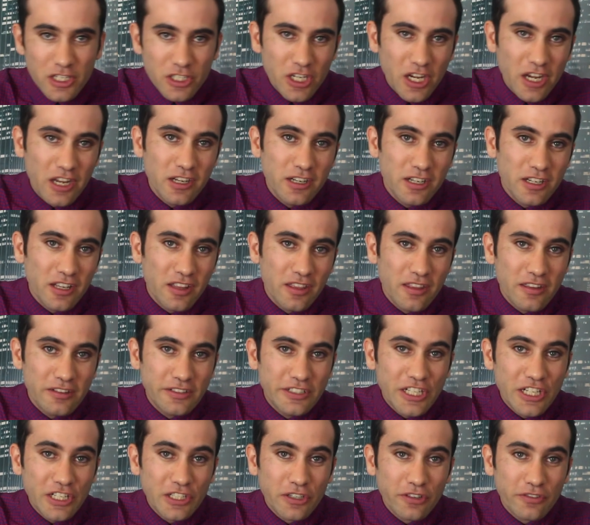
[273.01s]
Changing the
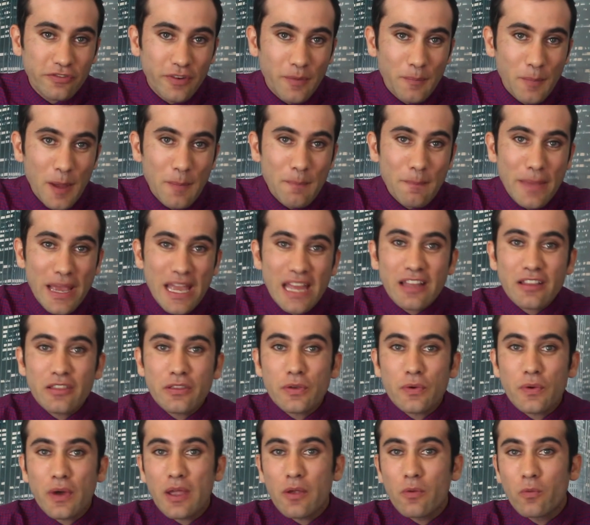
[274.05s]
gender from a man
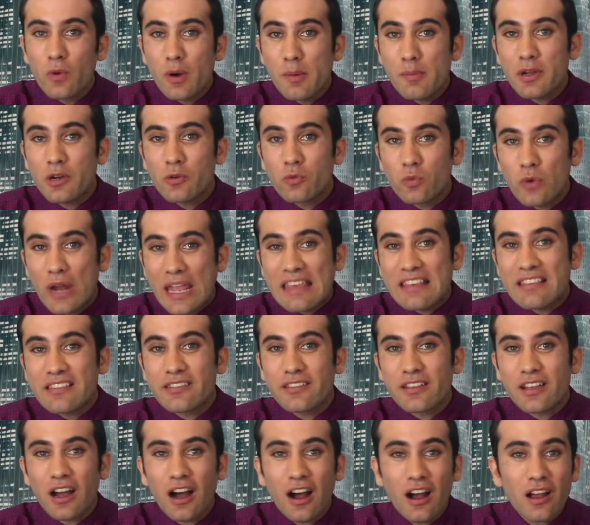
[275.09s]
to a woman
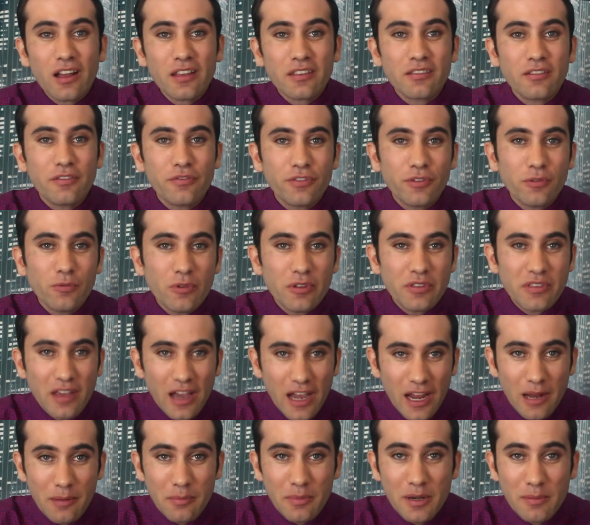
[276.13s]
raised cost for
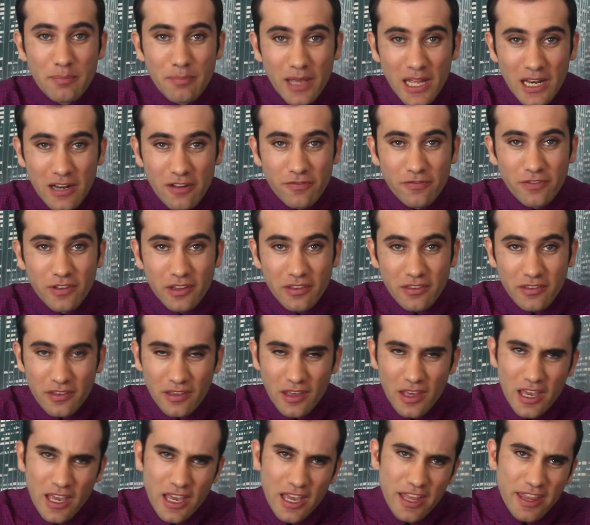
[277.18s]
retirement benefits,
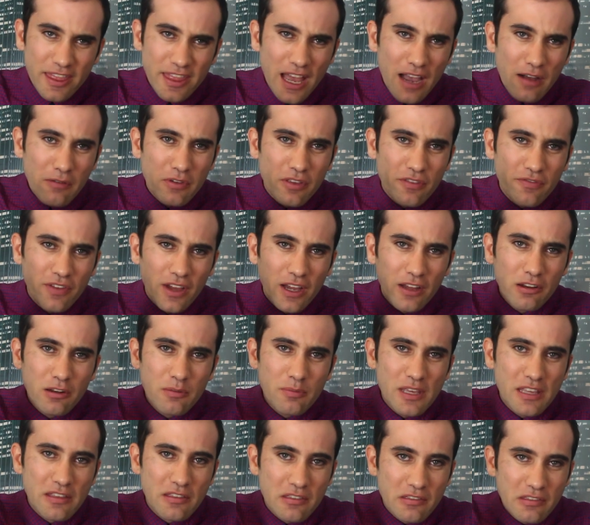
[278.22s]
and that was found to
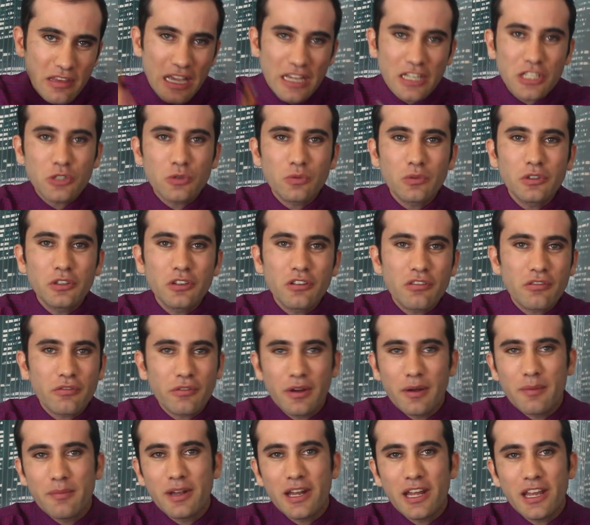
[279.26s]
be sexual
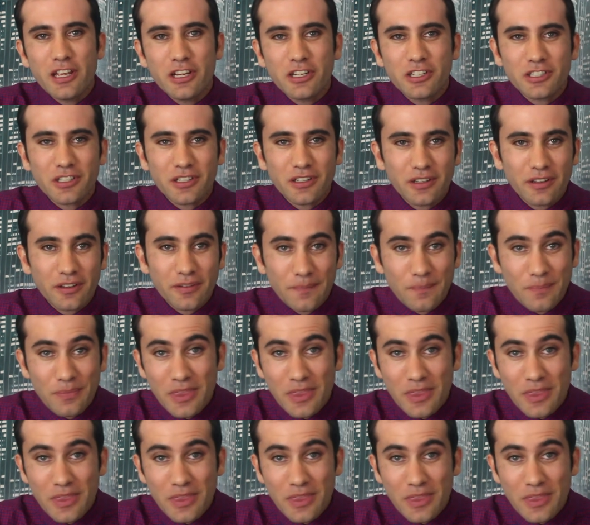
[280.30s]
discrimination.